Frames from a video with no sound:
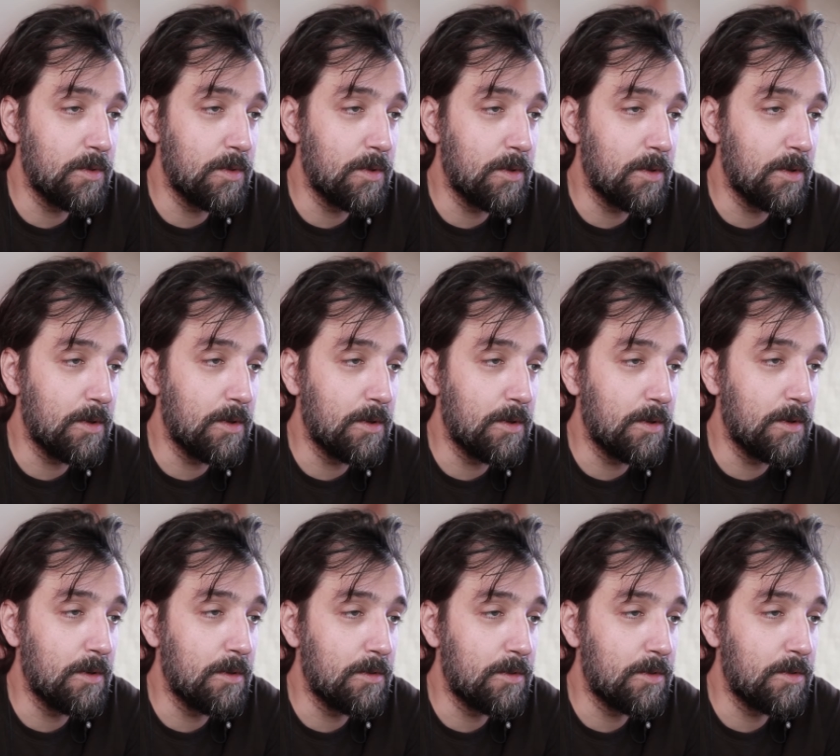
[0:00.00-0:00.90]

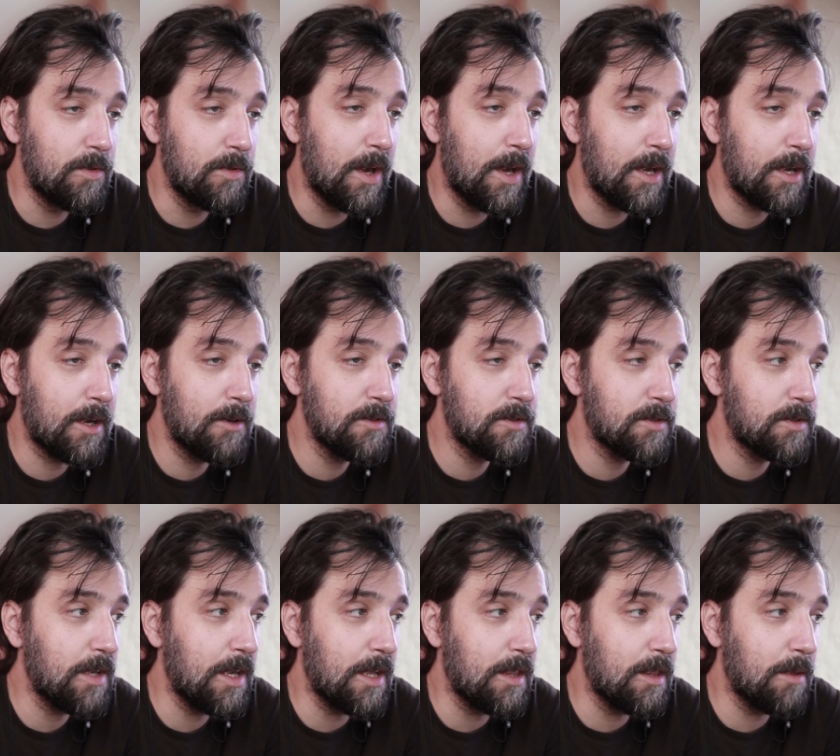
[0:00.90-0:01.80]
uh, to the hackers to
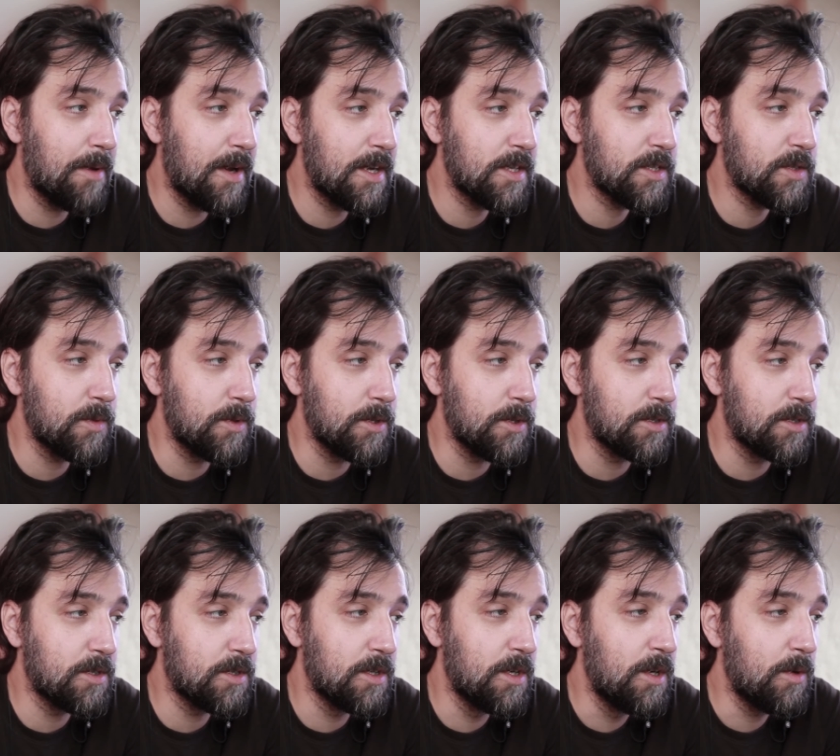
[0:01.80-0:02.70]
gain the
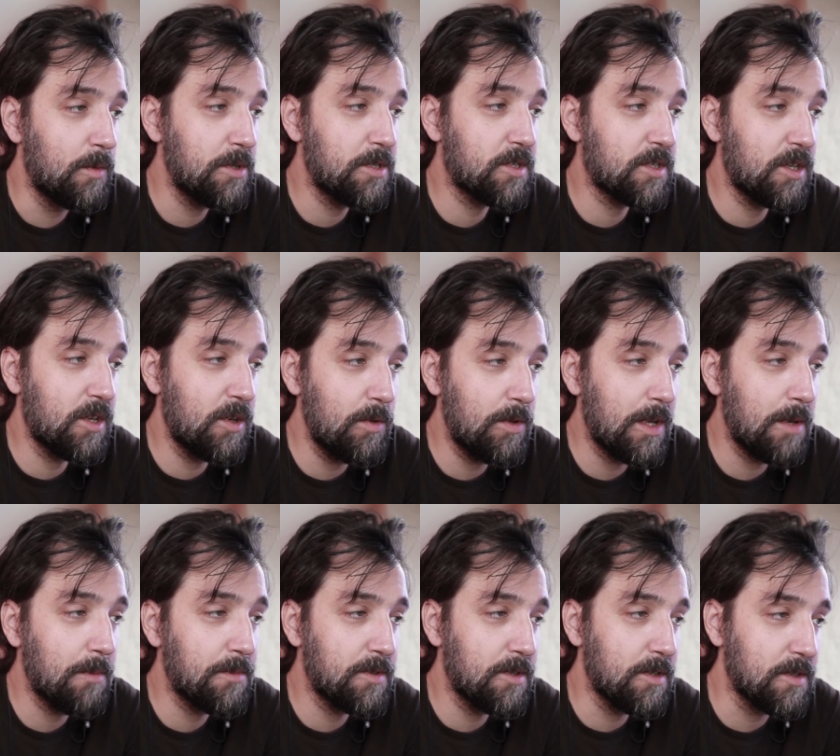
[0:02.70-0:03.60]
passwords, which Q
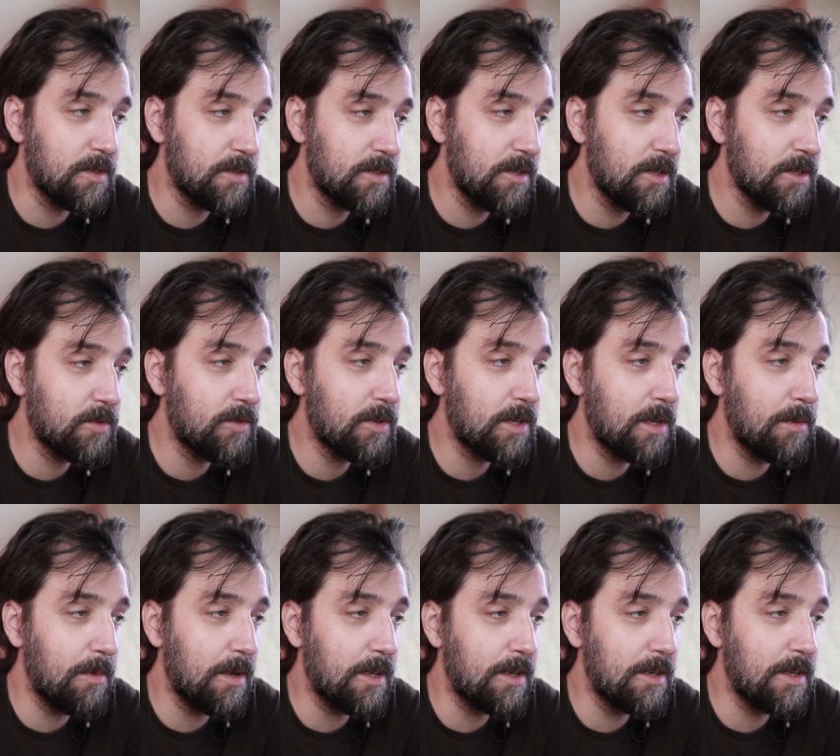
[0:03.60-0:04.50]
NAP does not
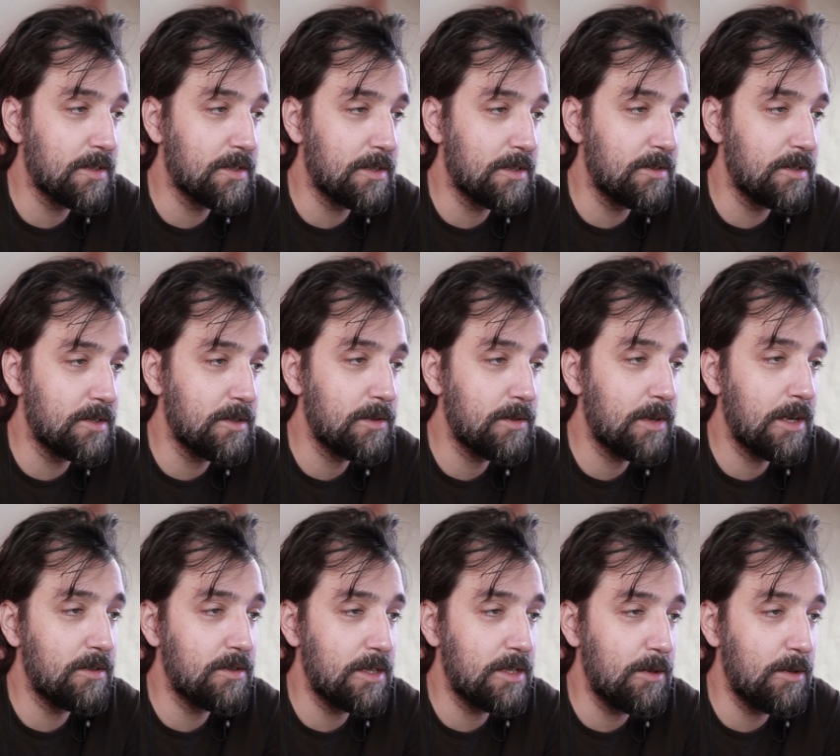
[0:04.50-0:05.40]
recommend as there is no
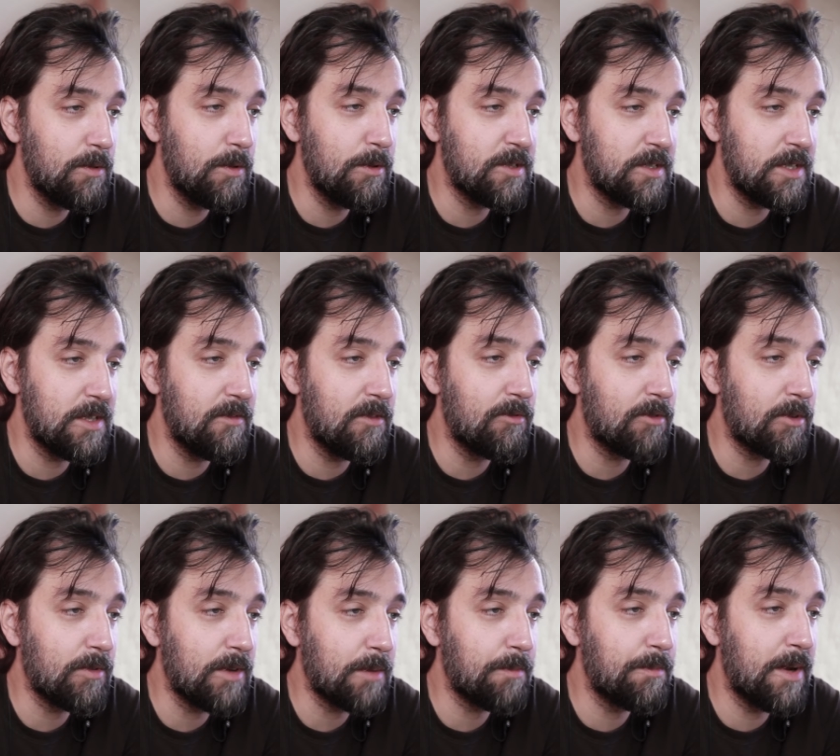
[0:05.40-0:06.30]
guarantee you will receive the
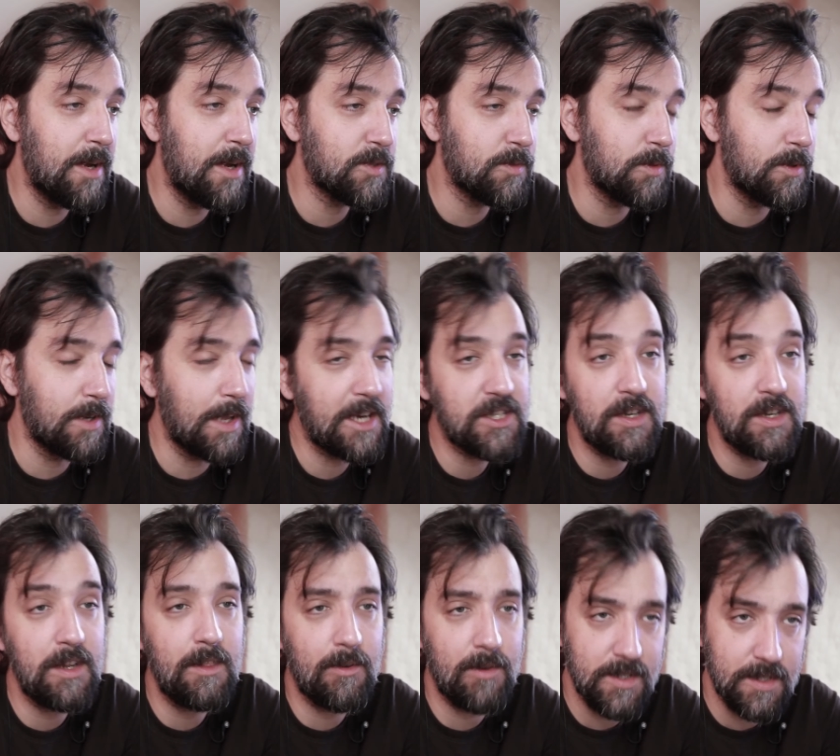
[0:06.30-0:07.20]
correct password. Actually,
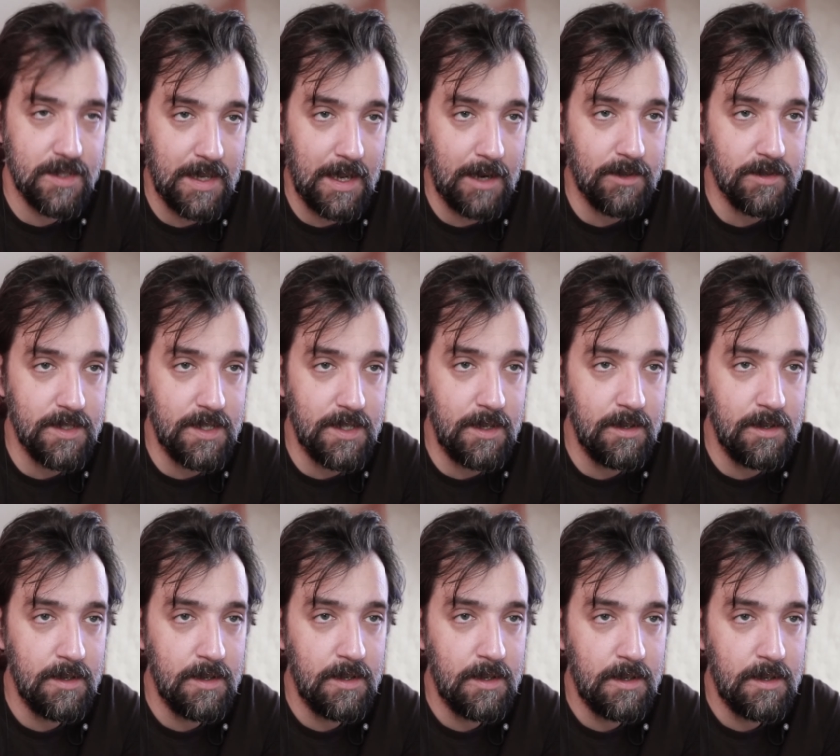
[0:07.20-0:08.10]
there is a guarantee.
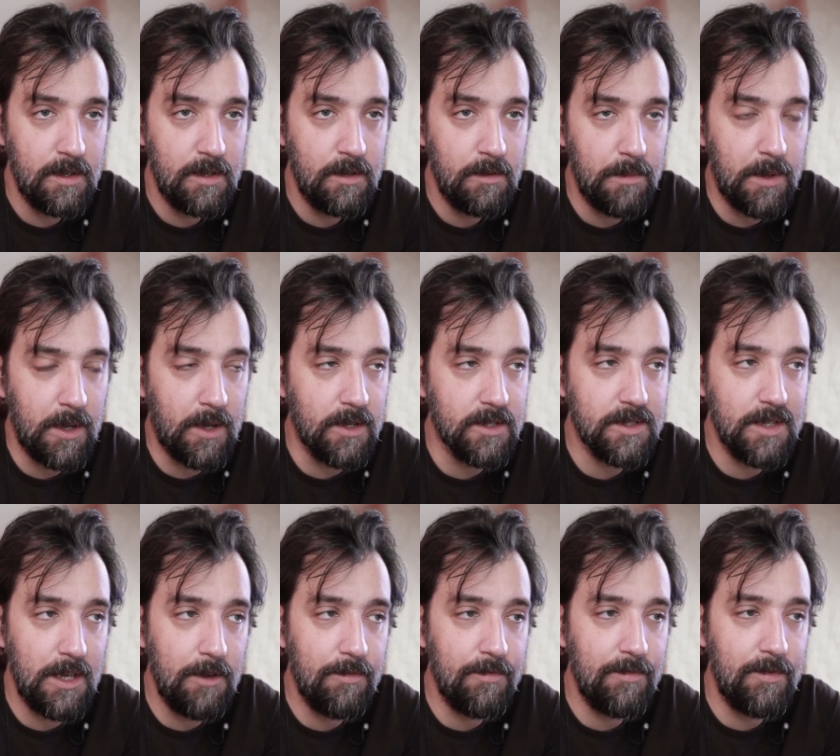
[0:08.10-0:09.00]
Because
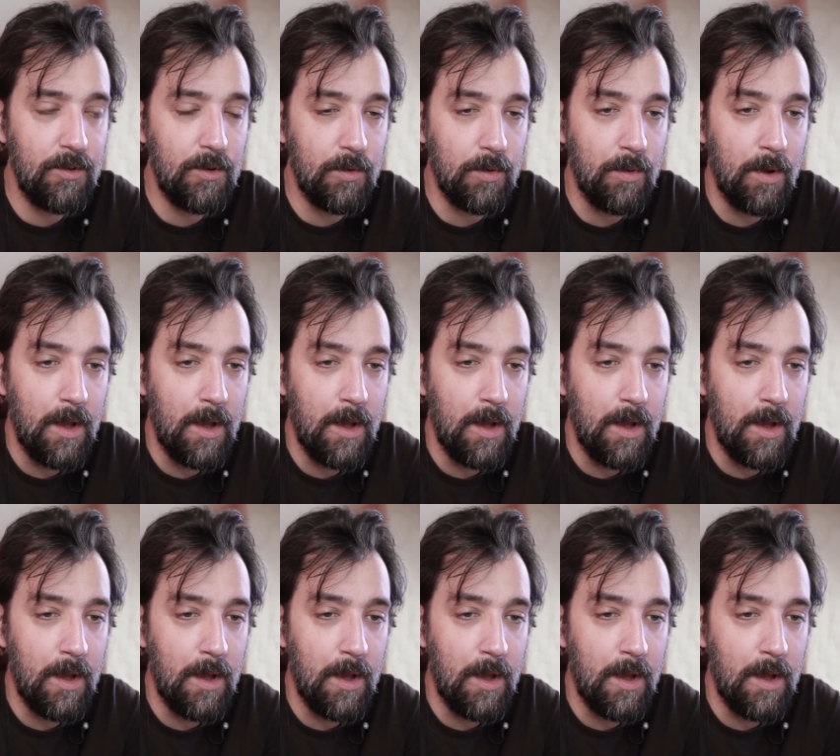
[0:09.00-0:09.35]
if you